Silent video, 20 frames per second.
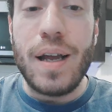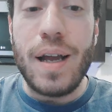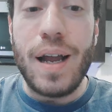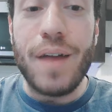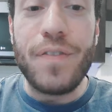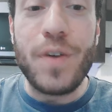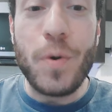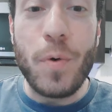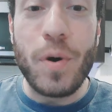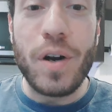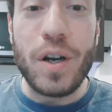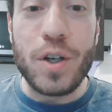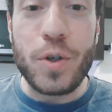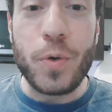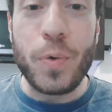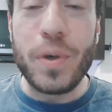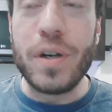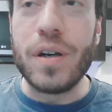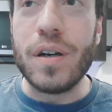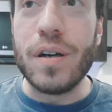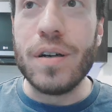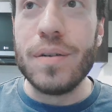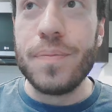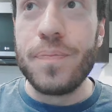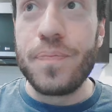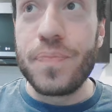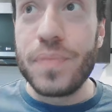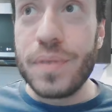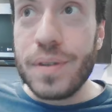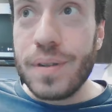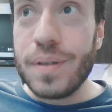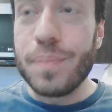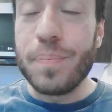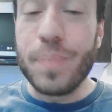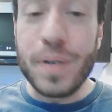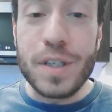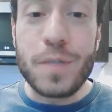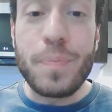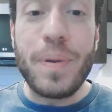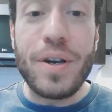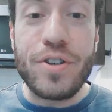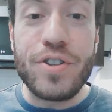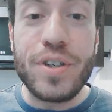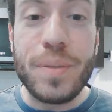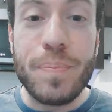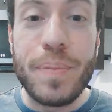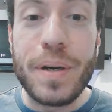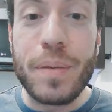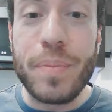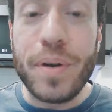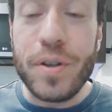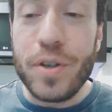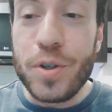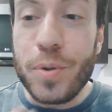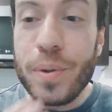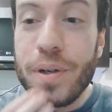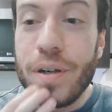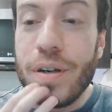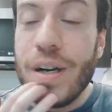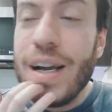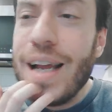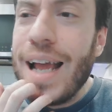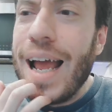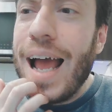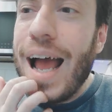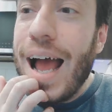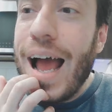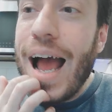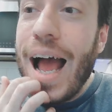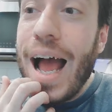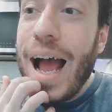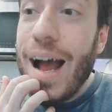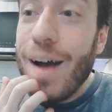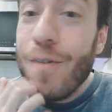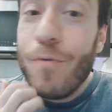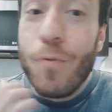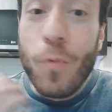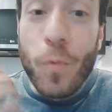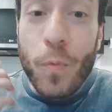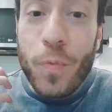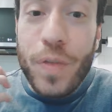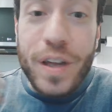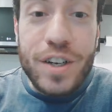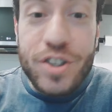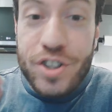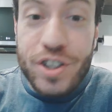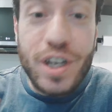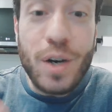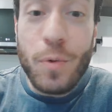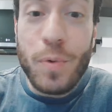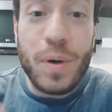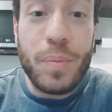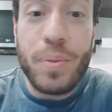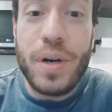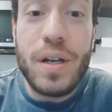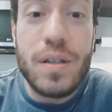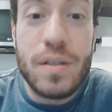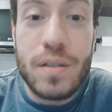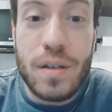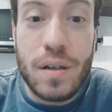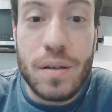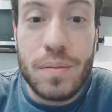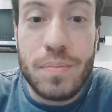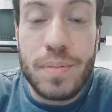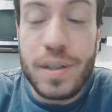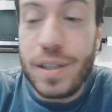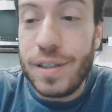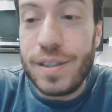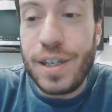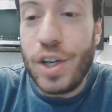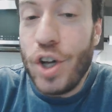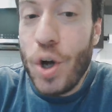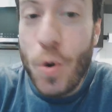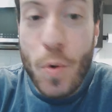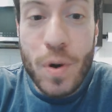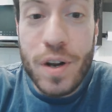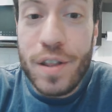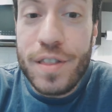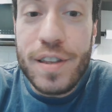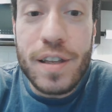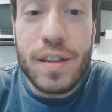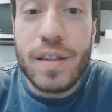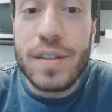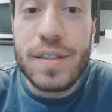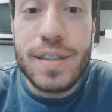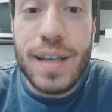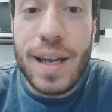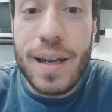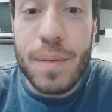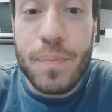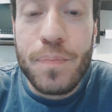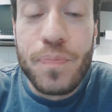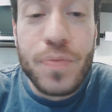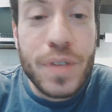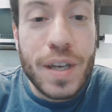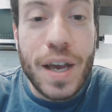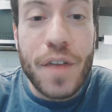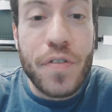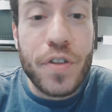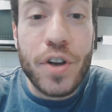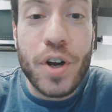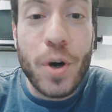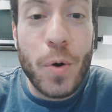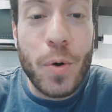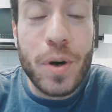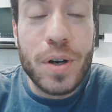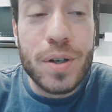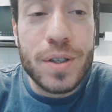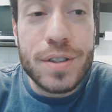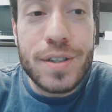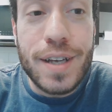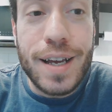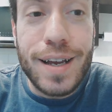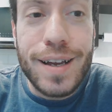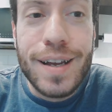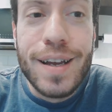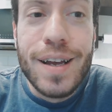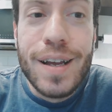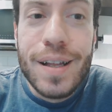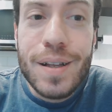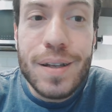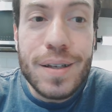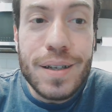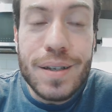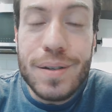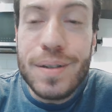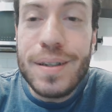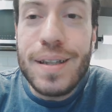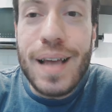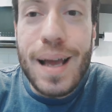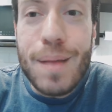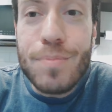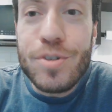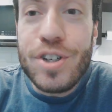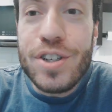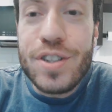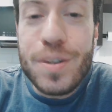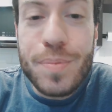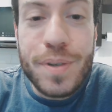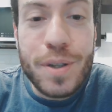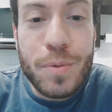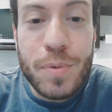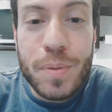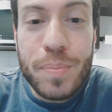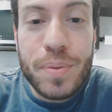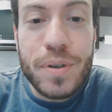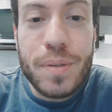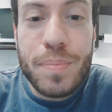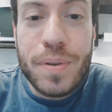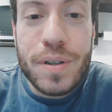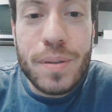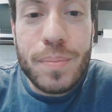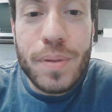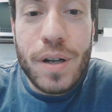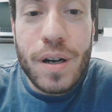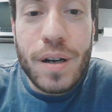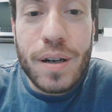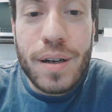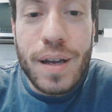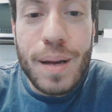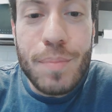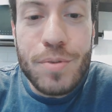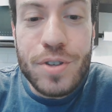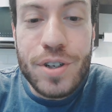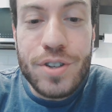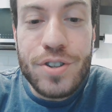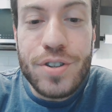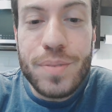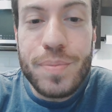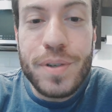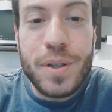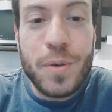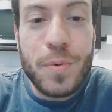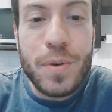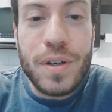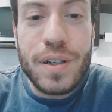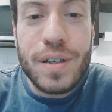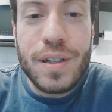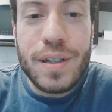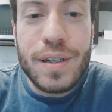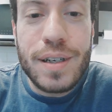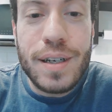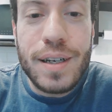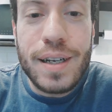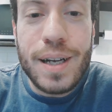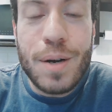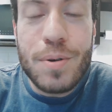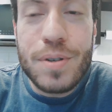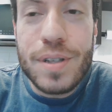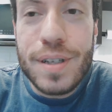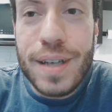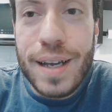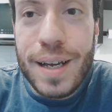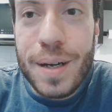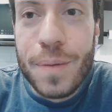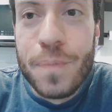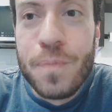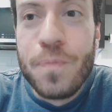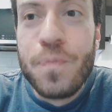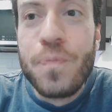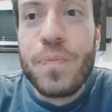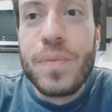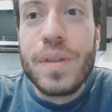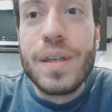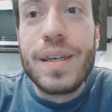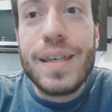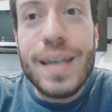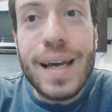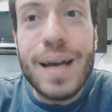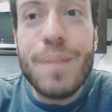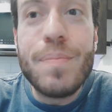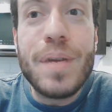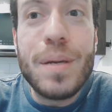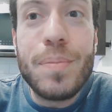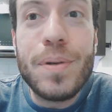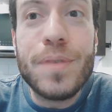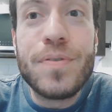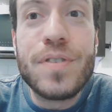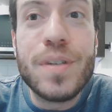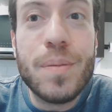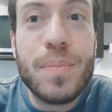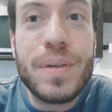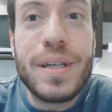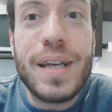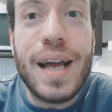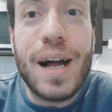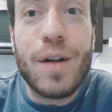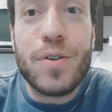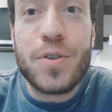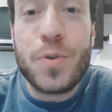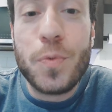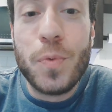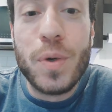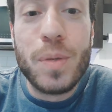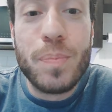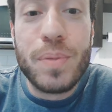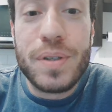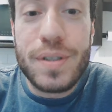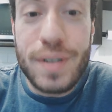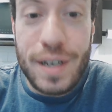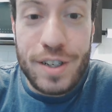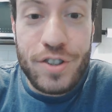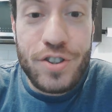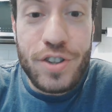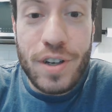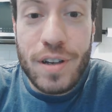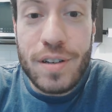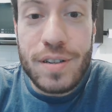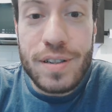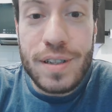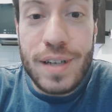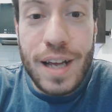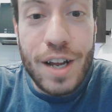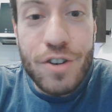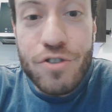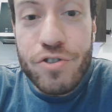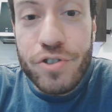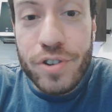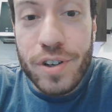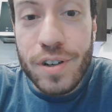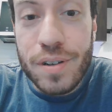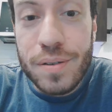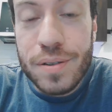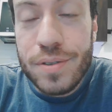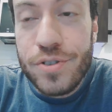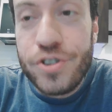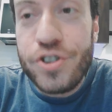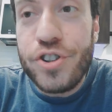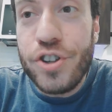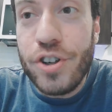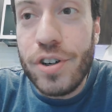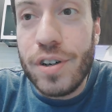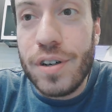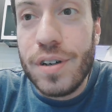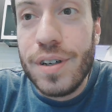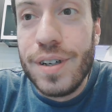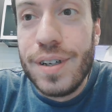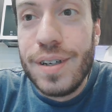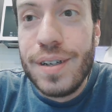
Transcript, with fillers: everyone on Twitter, but especially Big Brother Twitter, have they share one brain cell because they all want to think the same and they all want to say MJ should be the one put up on the block. MJ should be the one getting out tonight. Yeah, maybe if somebody else won besides Chelsie and Angela, sure.